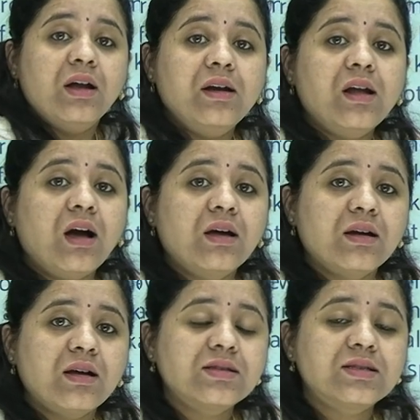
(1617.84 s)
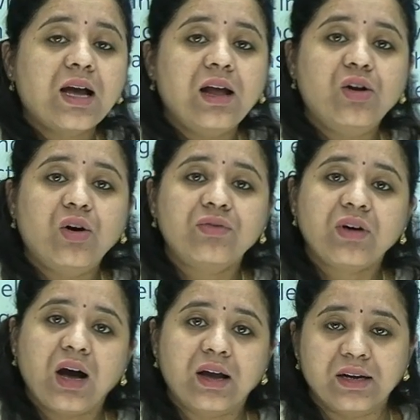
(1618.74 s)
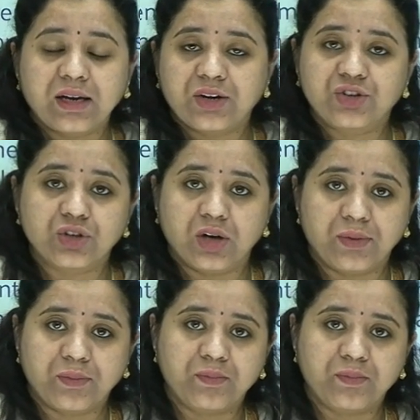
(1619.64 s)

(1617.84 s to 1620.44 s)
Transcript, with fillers: Nagara style of architecture.